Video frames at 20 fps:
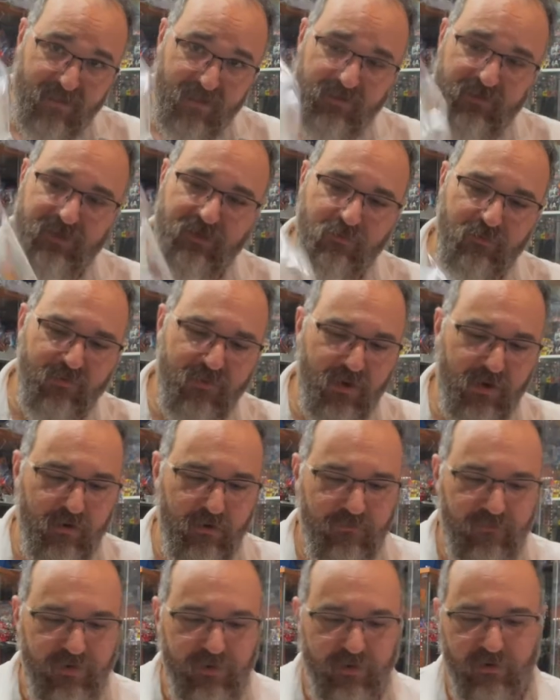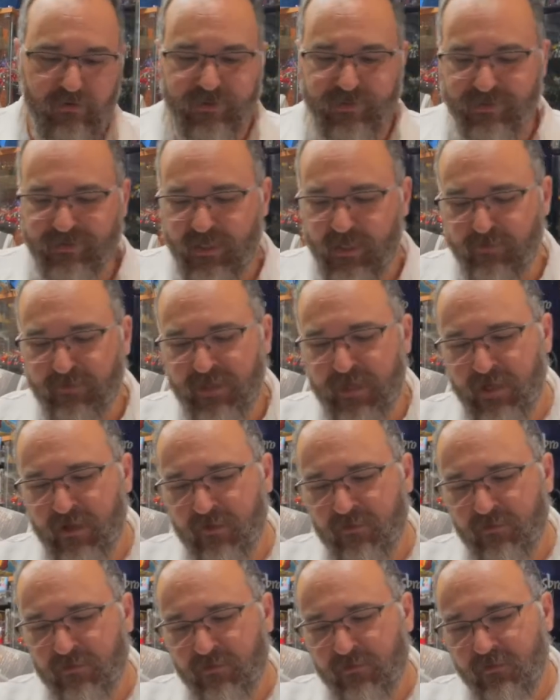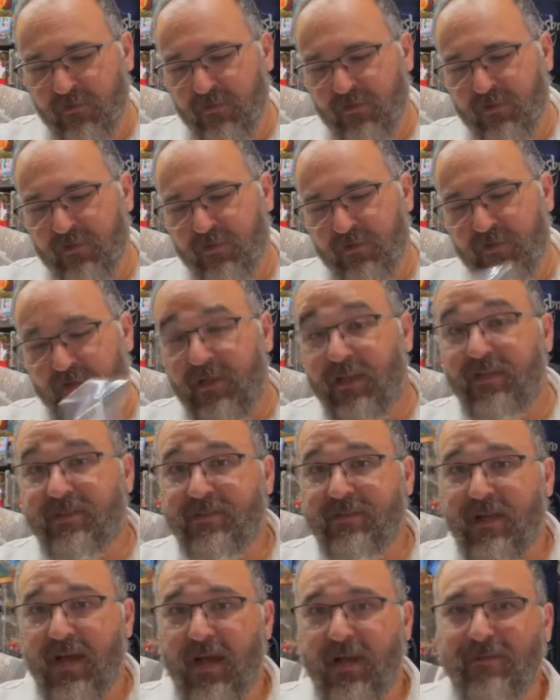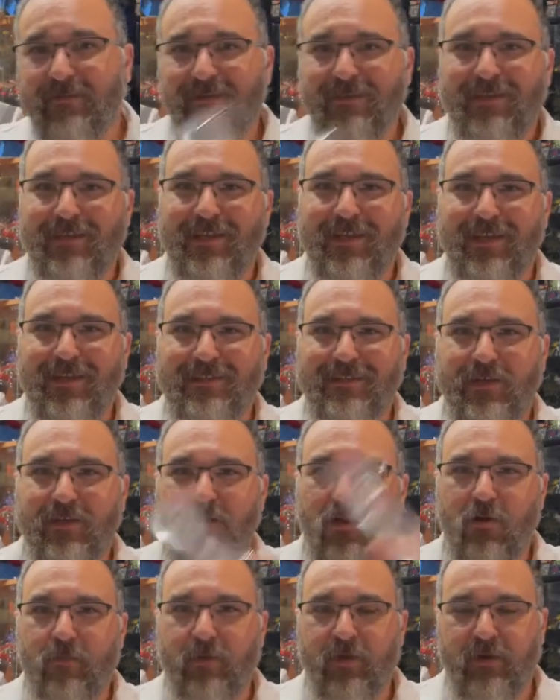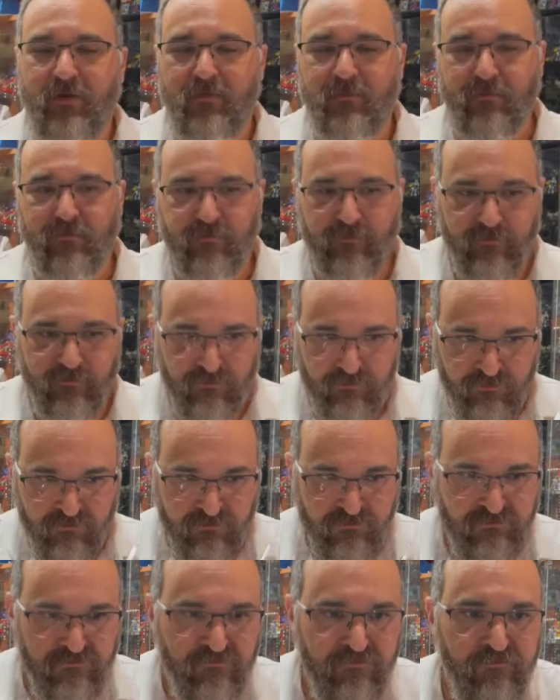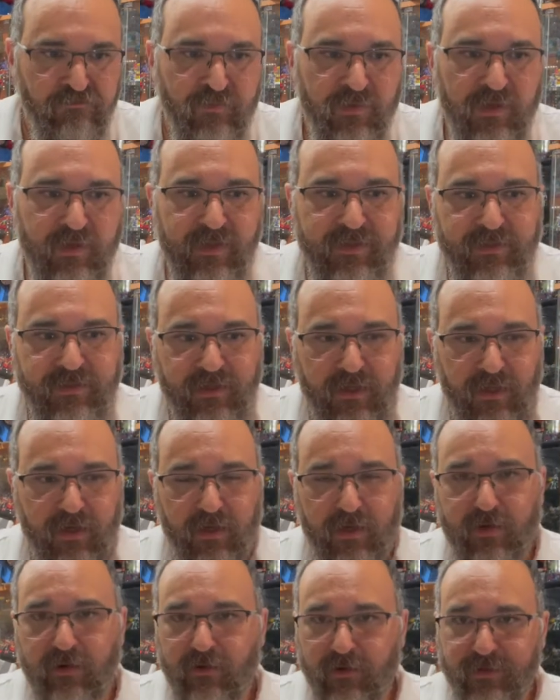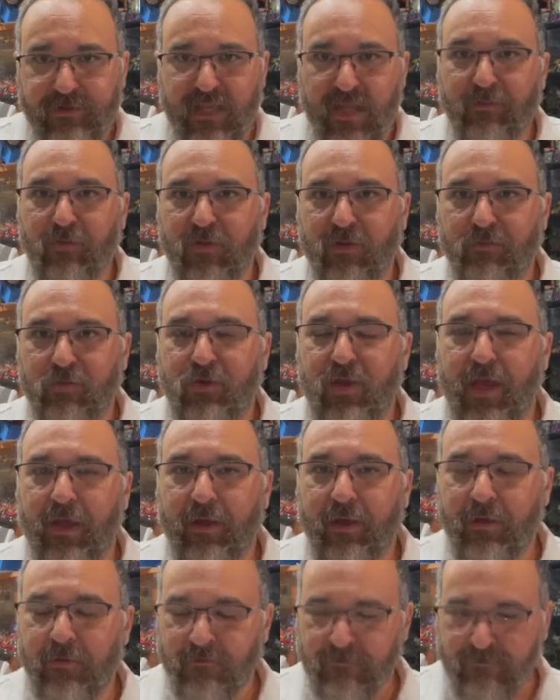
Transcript: So we've got our figures that taped down. It's not easy open. Let's uh, sample the bouquet.